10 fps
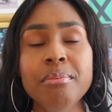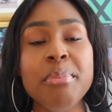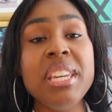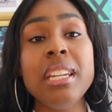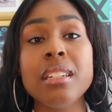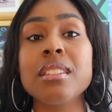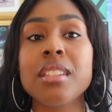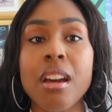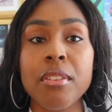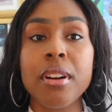being
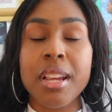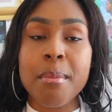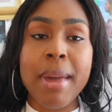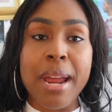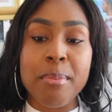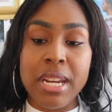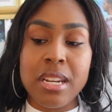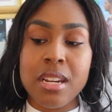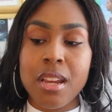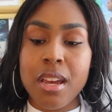discovered, in my
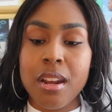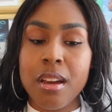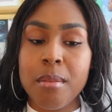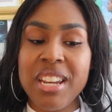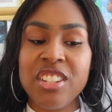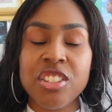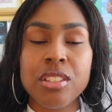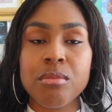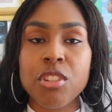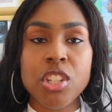opinion. And it's
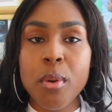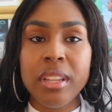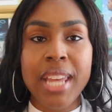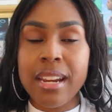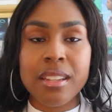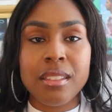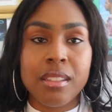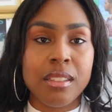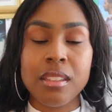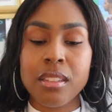just showing that
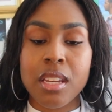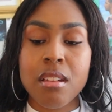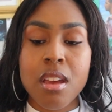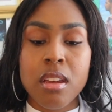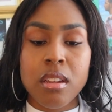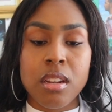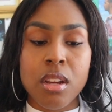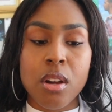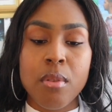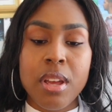consistency. You
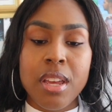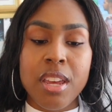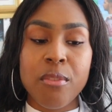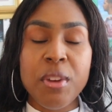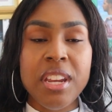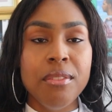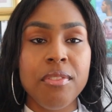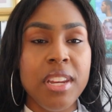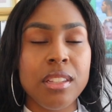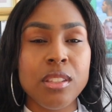know, if we can
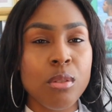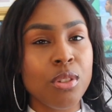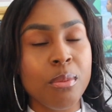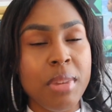feed social